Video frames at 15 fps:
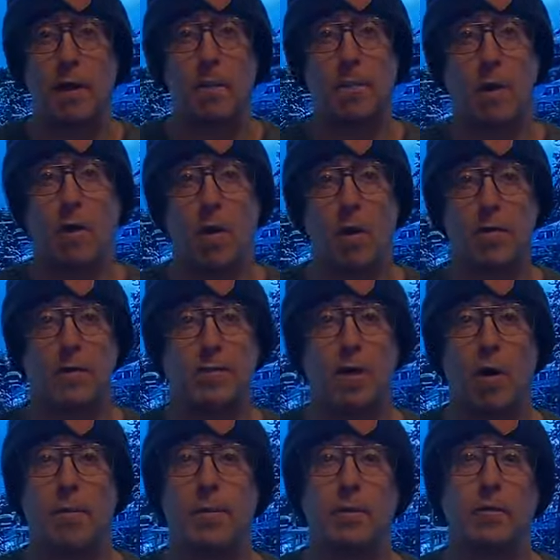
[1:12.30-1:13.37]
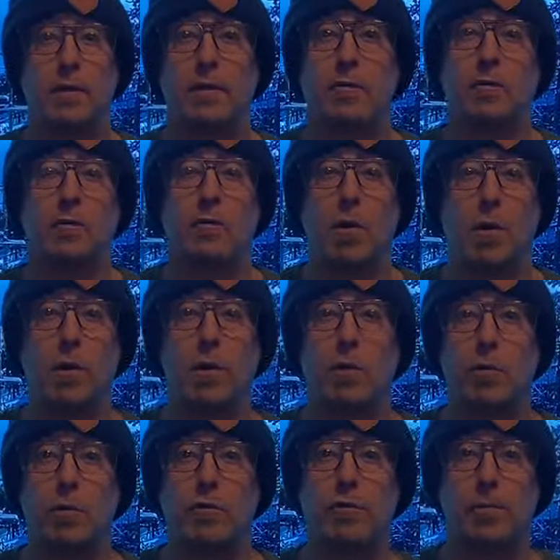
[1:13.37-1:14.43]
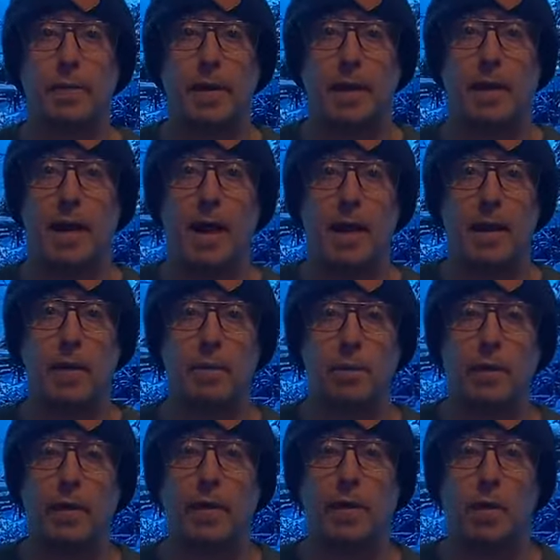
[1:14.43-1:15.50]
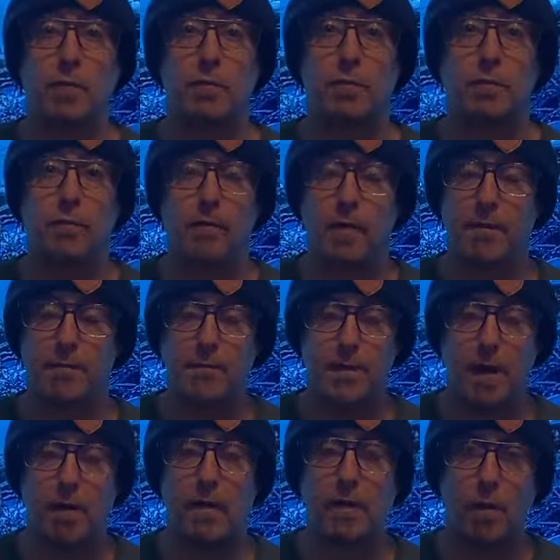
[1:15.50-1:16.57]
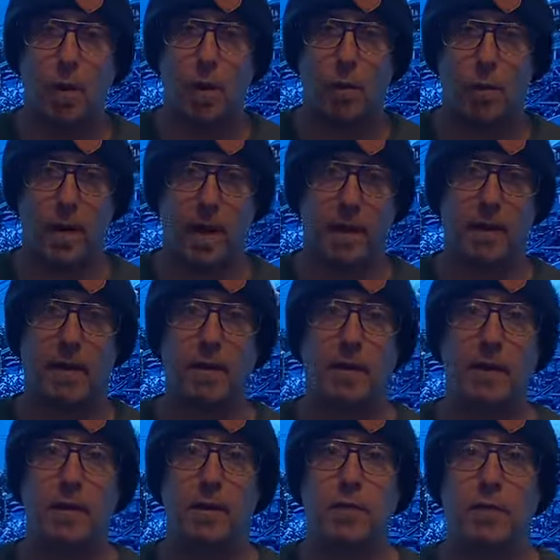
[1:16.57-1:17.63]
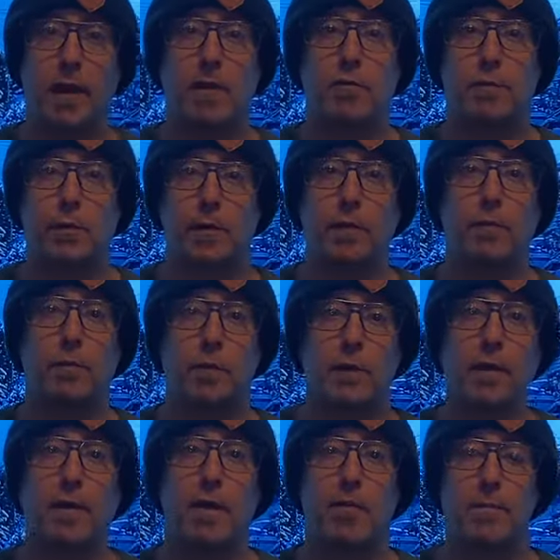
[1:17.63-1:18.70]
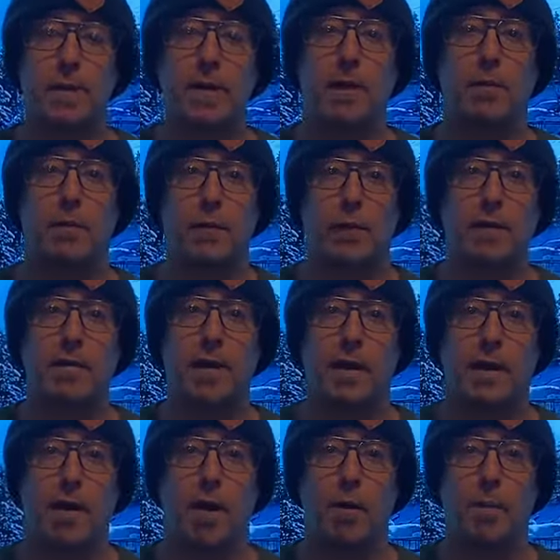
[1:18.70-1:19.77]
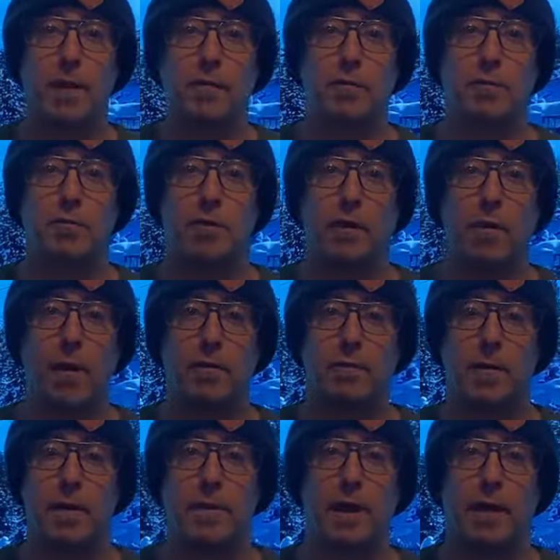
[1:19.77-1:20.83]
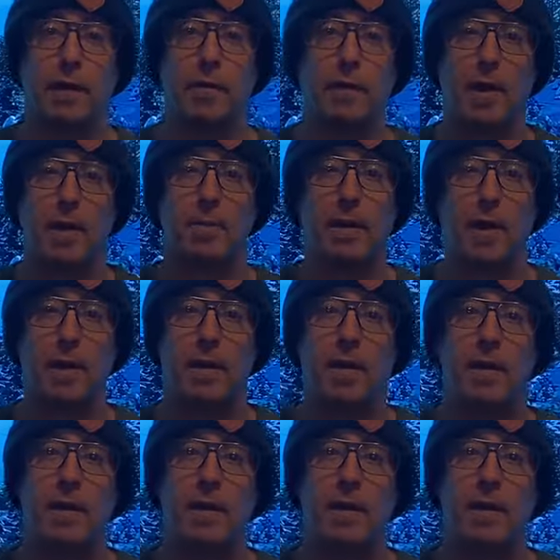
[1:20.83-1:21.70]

But all this help is, is so huge for me, and it really goes a very long way. You guys really, really love me and really take care of me. So, Gio, I just want to thank you again, man.